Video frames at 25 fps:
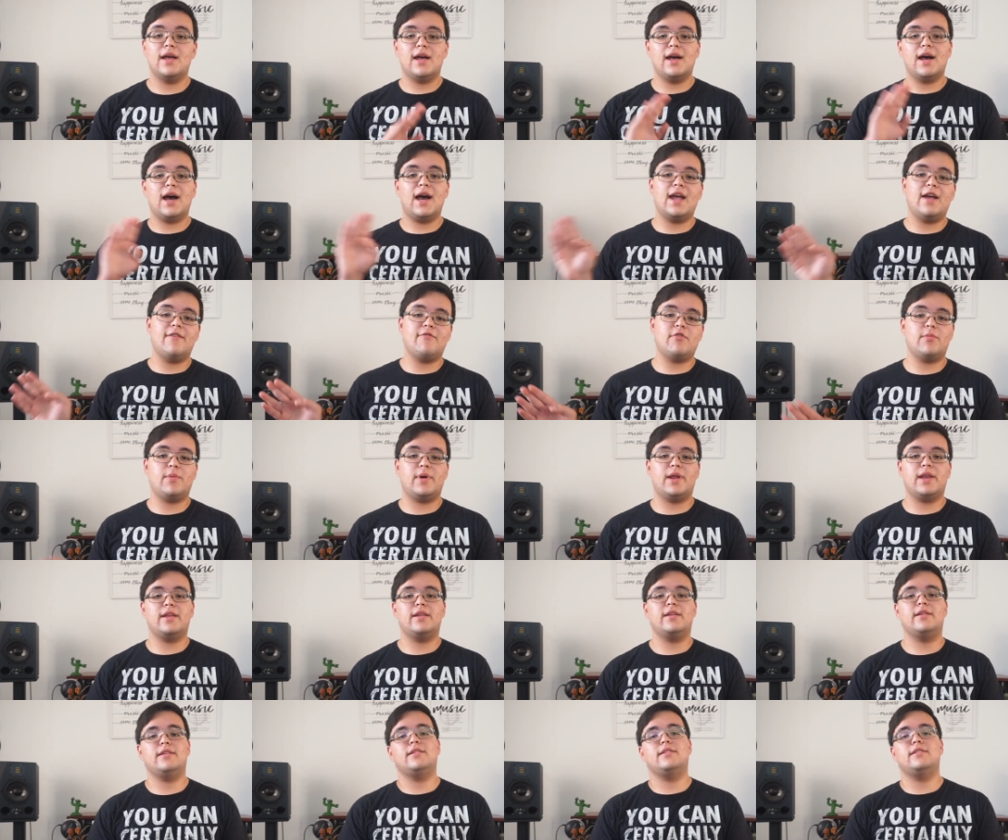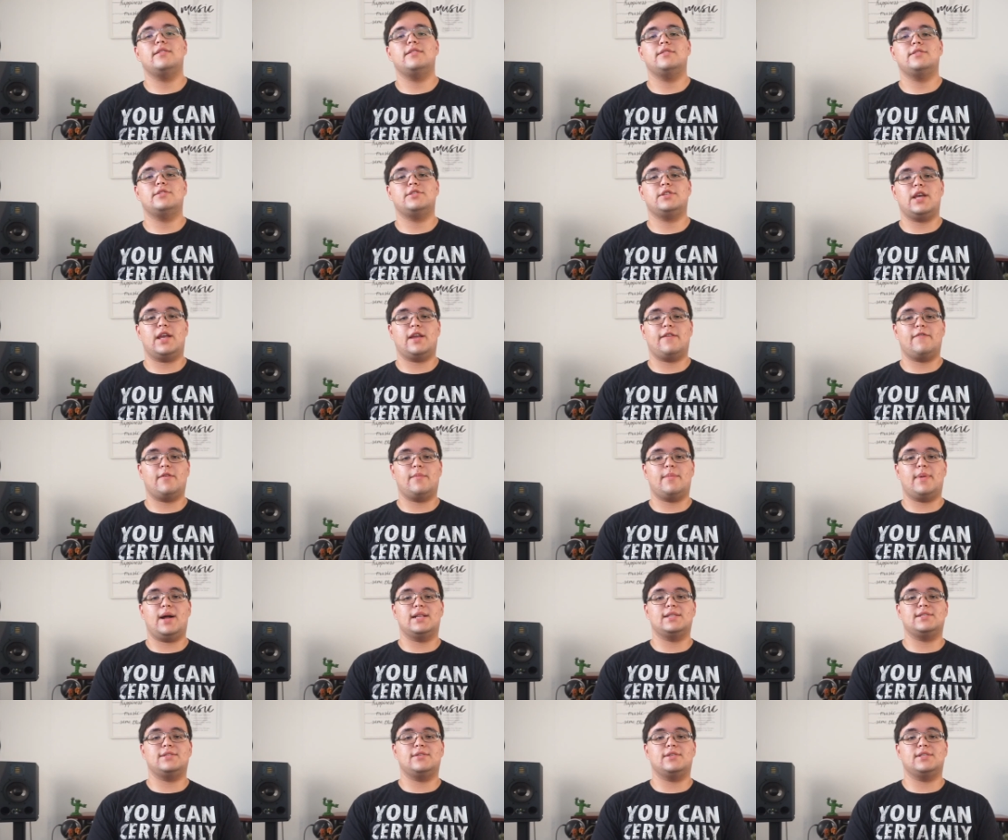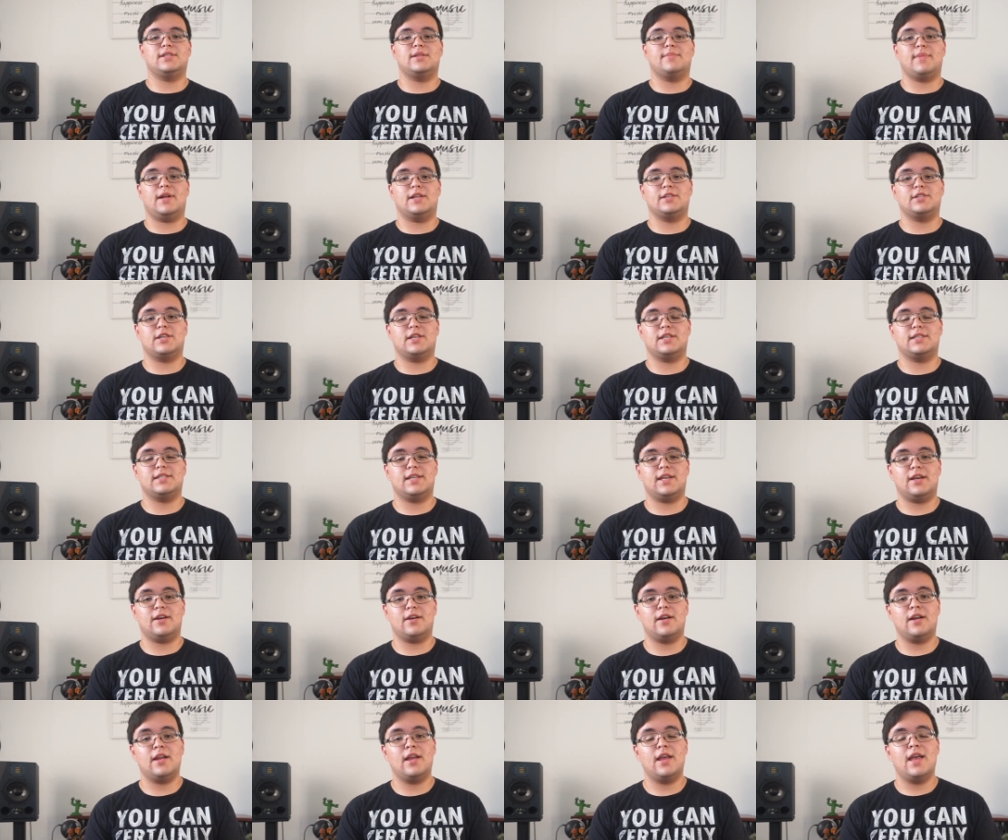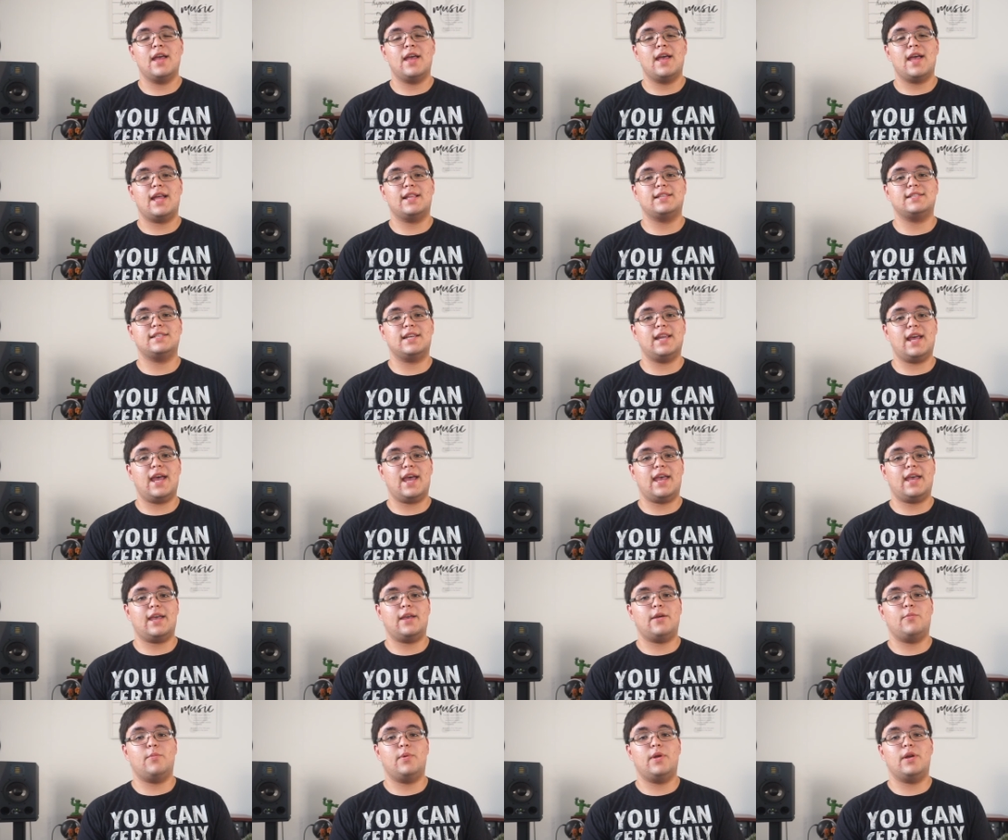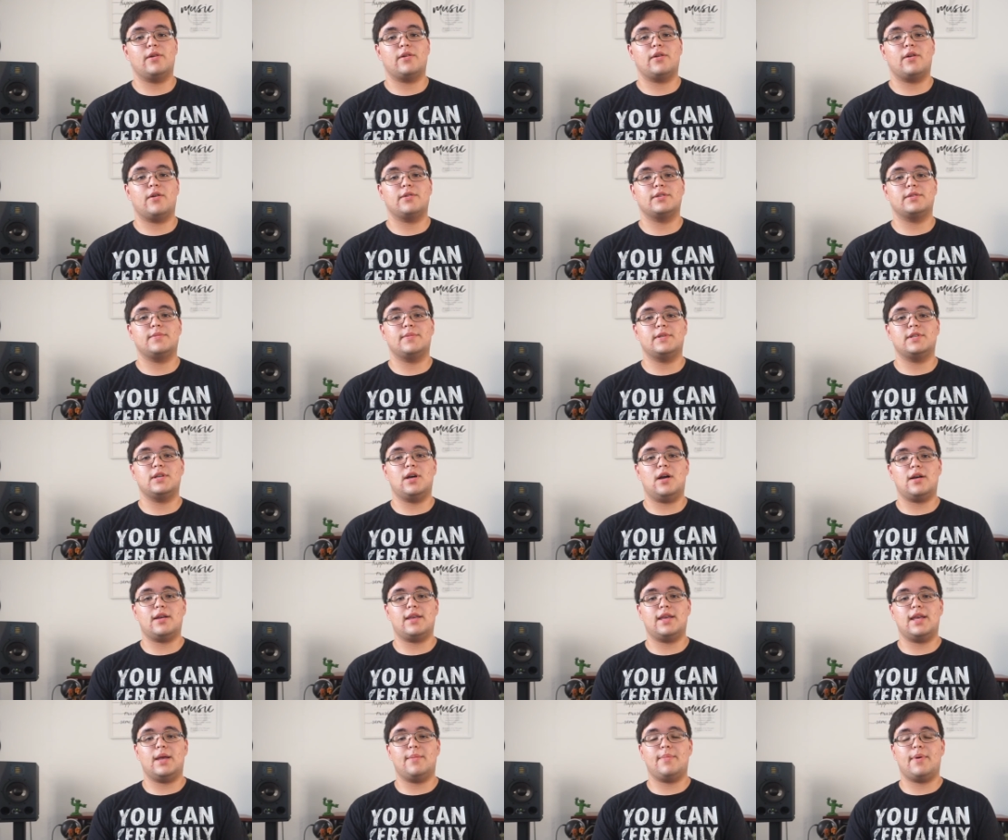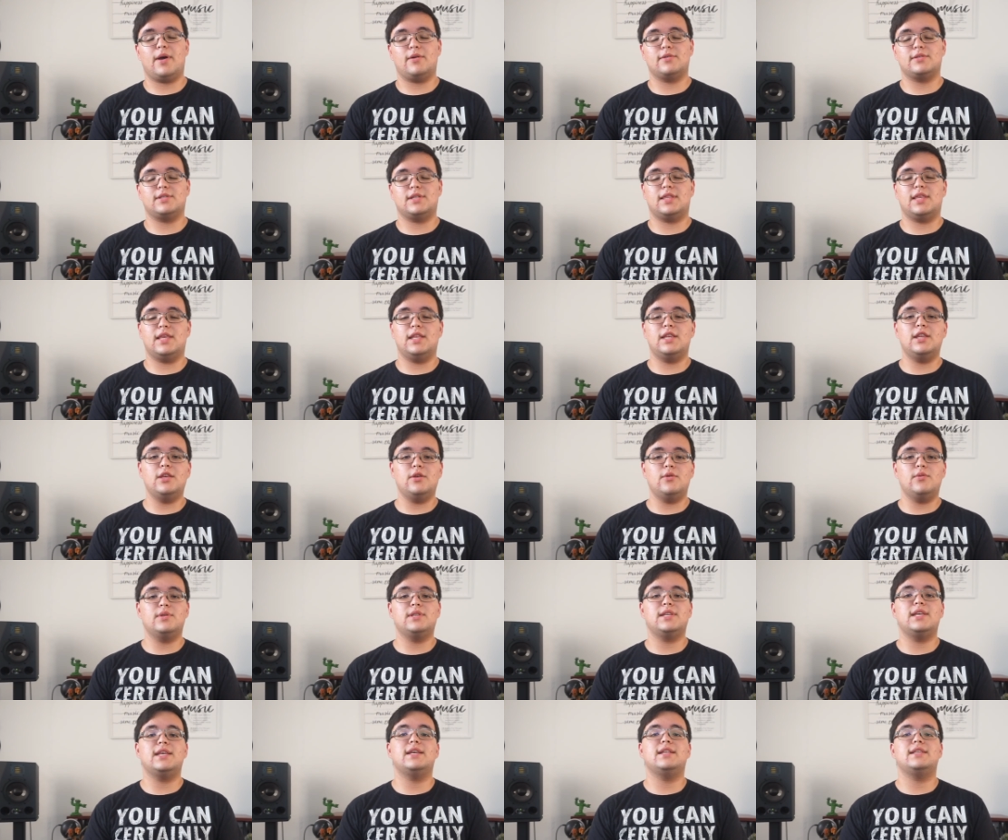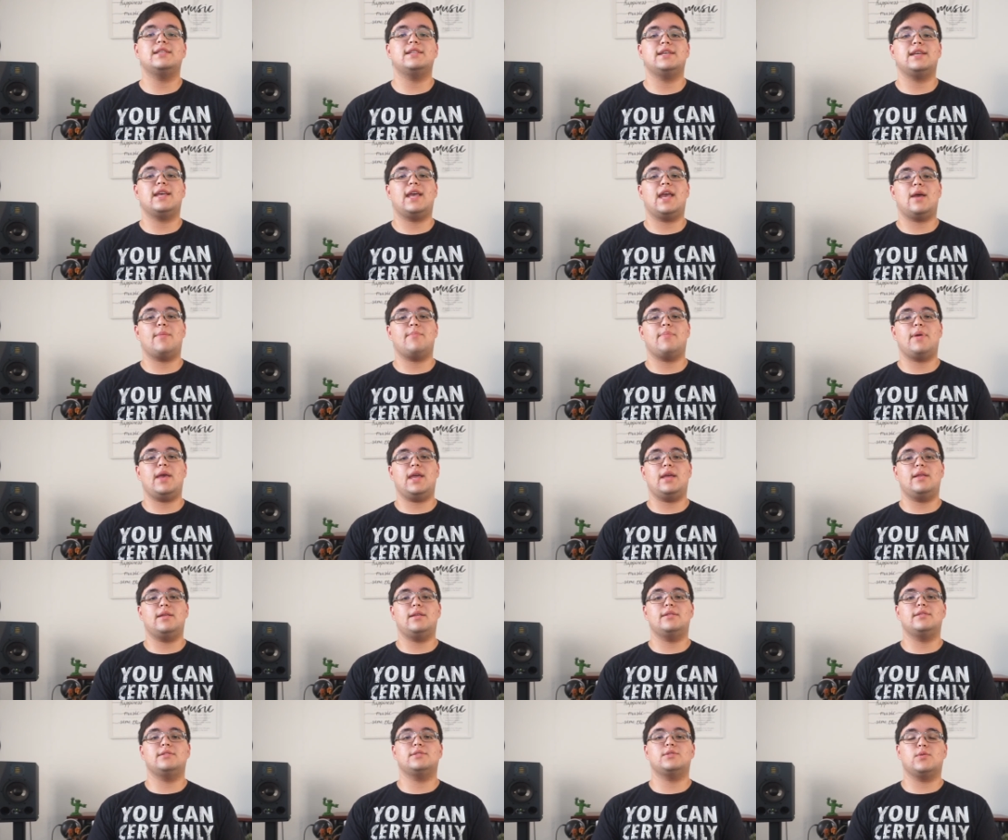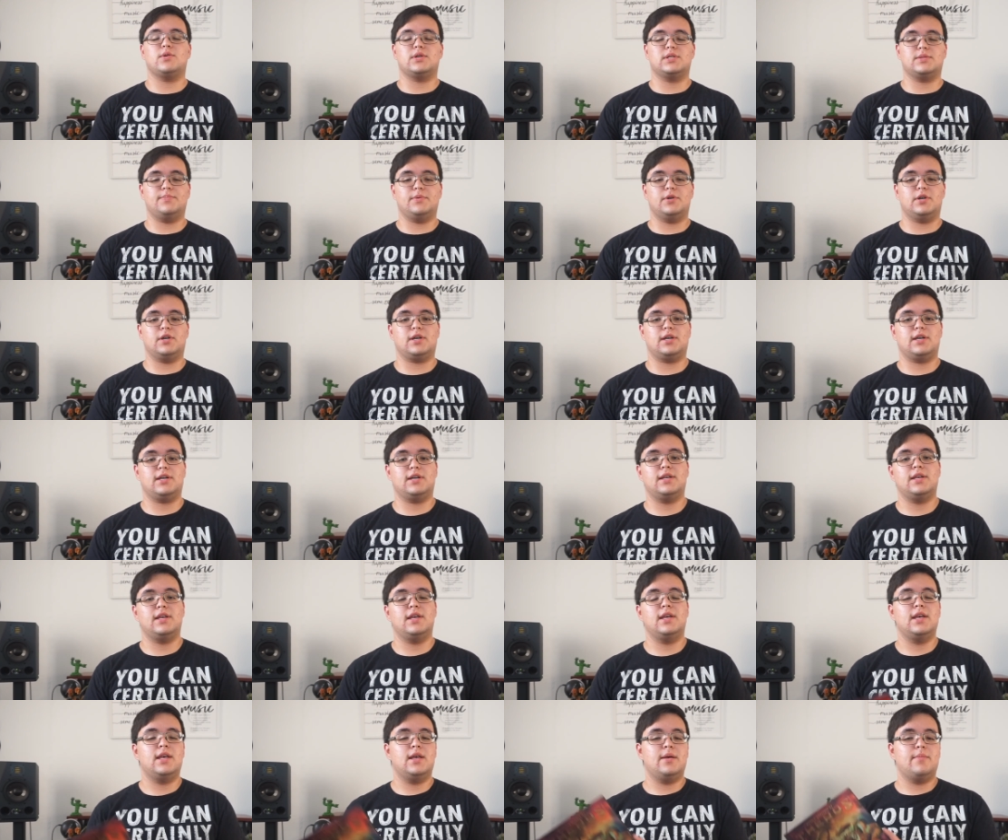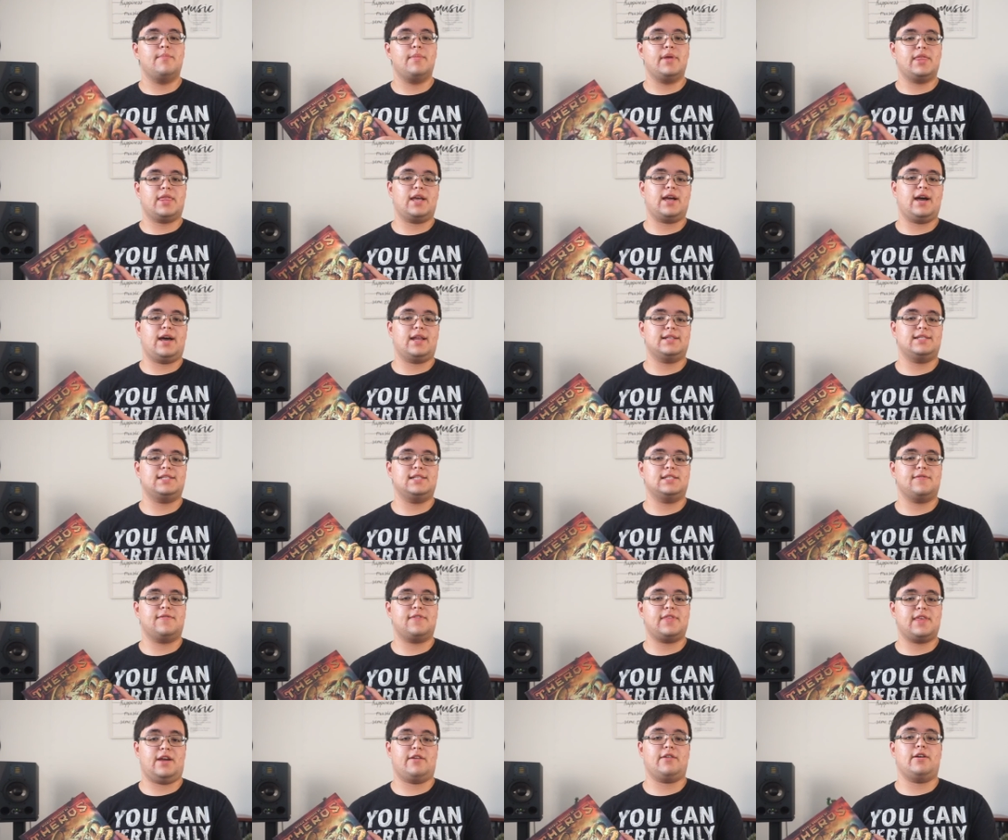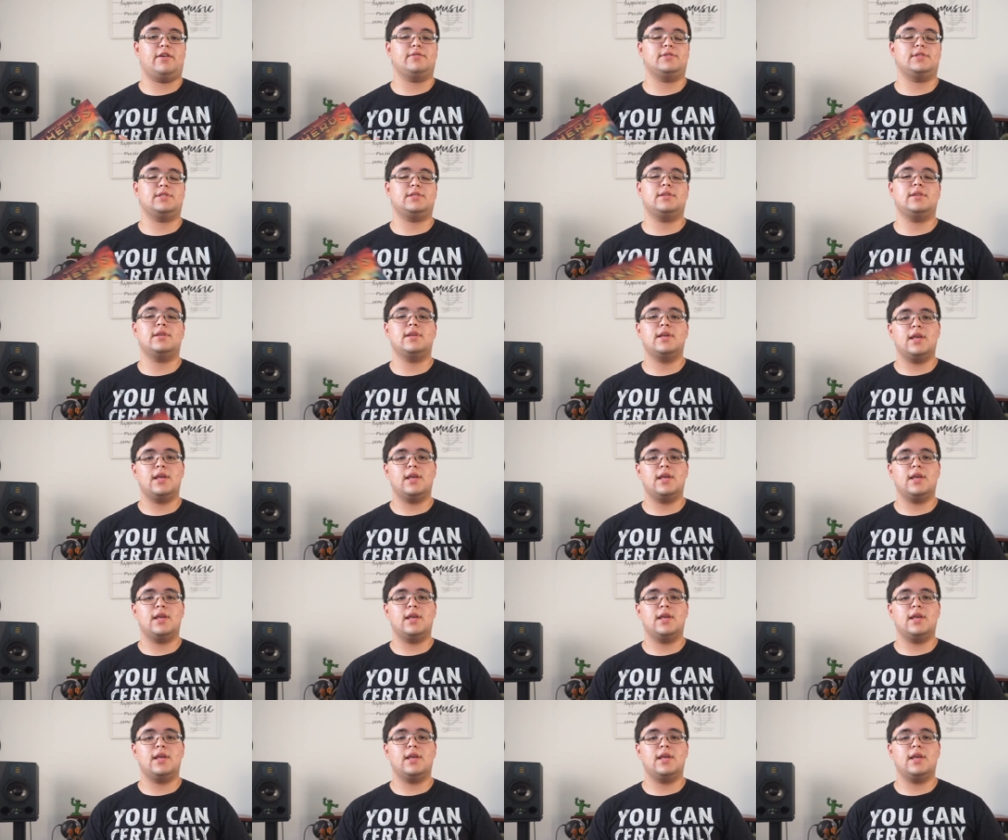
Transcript: Hi everyone, Jake from Monsters and Munchkins here, and today we are going to be talking about the new D&D campaign sourcebook, Mythic Odysseys of Theros.